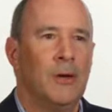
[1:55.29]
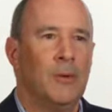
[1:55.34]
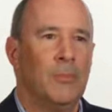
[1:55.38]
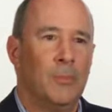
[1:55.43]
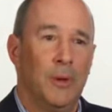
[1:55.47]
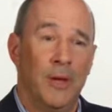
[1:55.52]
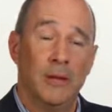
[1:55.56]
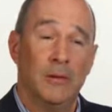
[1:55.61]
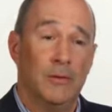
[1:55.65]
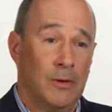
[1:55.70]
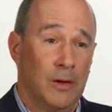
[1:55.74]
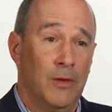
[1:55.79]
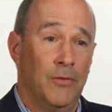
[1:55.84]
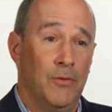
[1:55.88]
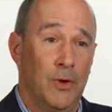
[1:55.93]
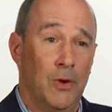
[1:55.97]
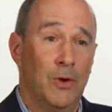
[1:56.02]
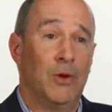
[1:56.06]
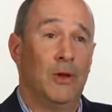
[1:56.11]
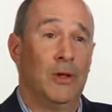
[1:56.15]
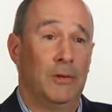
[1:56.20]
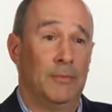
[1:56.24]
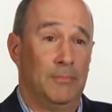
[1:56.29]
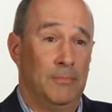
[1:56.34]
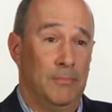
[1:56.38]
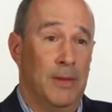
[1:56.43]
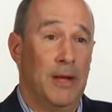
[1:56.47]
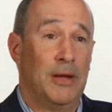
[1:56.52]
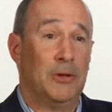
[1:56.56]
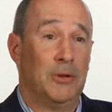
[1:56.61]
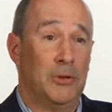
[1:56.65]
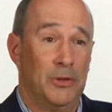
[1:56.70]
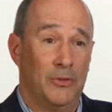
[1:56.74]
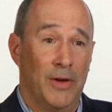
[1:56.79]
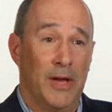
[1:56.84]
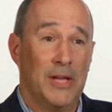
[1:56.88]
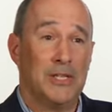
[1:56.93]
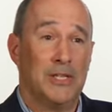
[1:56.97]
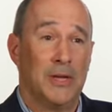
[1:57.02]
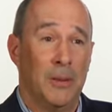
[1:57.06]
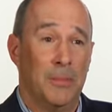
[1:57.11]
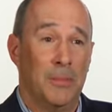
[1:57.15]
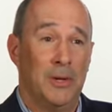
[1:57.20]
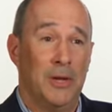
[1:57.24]
but if you're in a medical device
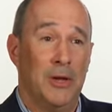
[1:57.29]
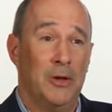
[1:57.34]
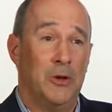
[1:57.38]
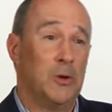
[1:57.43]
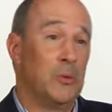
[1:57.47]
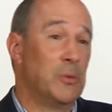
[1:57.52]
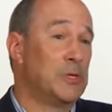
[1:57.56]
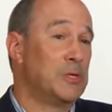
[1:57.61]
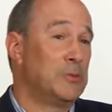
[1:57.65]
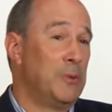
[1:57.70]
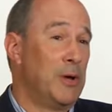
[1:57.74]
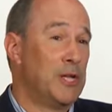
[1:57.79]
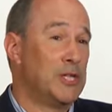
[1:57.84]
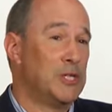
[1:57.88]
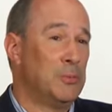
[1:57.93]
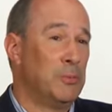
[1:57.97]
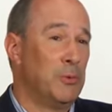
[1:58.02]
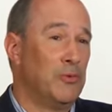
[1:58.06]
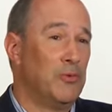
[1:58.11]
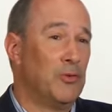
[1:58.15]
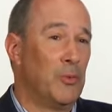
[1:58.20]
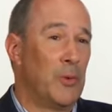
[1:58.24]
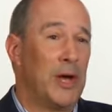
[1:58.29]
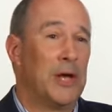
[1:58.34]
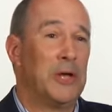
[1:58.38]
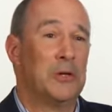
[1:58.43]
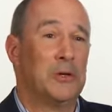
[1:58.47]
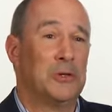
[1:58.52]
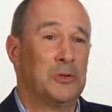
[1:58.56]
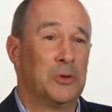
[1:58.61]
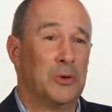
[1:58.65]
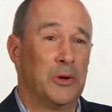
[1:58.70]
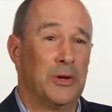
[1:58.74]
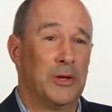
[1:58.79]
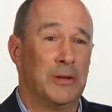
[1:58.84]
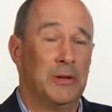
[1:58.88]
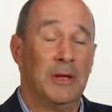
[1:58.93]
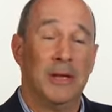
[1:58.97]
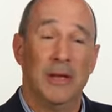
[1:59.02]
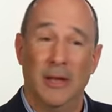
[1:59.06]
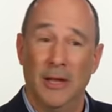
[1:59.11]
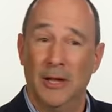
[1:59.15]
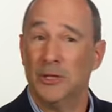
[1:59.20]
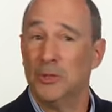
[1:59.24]
company and you're responsible for regulatory,
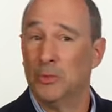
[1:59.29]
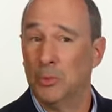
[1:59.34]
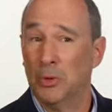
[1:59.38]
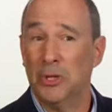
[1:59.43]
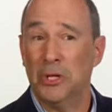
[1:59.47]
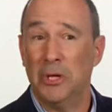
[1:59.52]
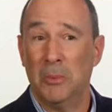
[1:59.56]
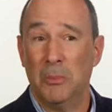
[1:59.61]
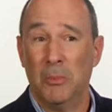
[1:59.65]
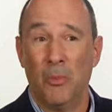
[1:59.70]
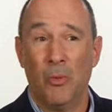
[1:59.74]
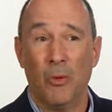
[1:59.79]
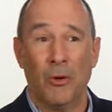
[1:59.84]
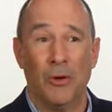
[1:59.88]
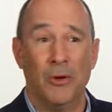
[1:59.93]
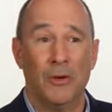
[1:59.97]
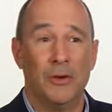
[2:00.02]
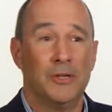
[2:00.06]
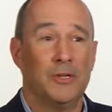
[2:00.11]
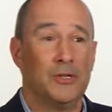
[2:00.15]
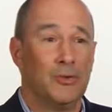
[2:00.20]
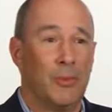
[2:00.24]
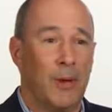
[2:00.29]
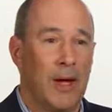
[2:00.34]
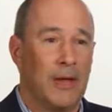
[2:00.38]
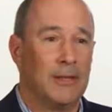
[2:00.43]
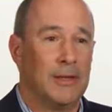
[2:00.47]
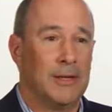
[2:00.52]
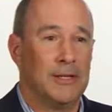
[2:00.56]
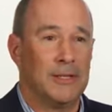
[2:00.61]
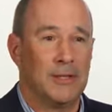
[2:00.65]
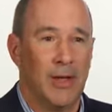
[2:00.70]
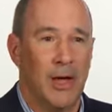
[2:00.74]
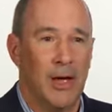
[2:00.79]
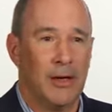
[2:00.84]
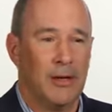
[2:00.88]
it's really important to track things like,